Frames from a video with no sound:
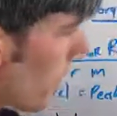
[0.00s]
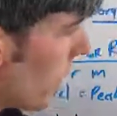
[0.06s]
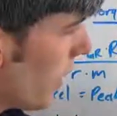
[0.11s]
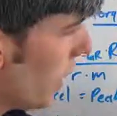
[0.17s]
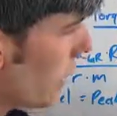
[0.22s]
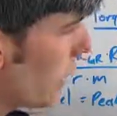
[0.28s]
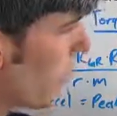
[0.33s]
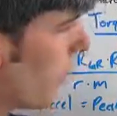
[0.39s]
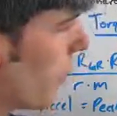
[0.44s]

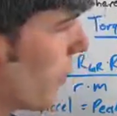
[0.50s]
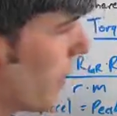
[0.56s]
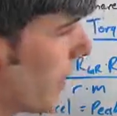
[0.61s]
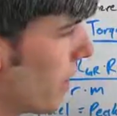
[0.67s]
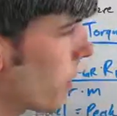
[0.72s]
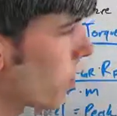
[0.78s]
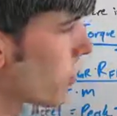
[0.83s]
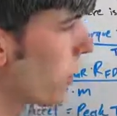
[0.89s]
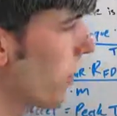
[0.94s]
And so a
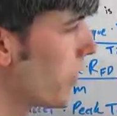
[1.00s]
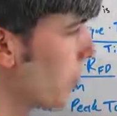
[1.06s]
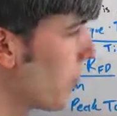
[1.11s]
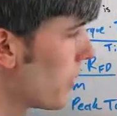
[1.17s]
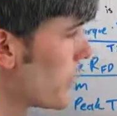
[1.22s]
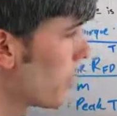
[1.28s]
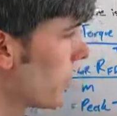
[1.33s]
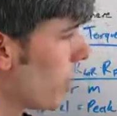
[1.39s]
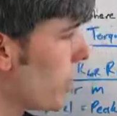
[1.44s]
manual
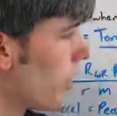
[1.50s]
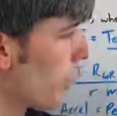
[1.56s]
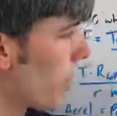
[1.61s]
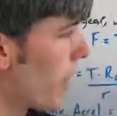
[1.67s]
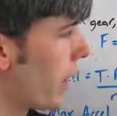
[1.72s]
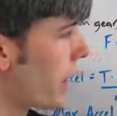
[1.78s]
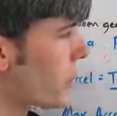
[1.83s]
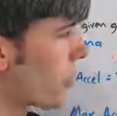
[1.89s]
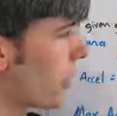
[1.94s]
transmission, an
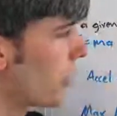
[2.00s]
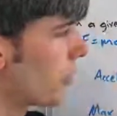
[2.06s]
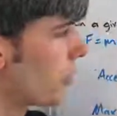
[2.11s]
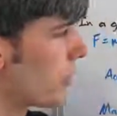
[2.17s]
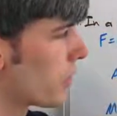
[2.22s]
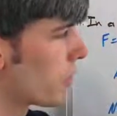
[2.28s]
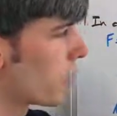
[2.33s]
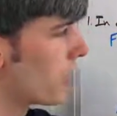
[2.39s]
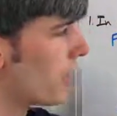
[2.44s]
automatic
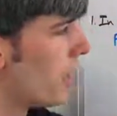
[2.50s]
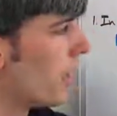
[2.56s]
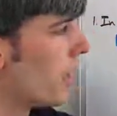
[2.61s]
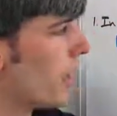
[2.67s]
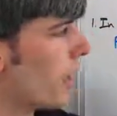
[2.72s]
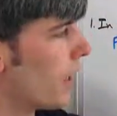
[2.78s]
transmission,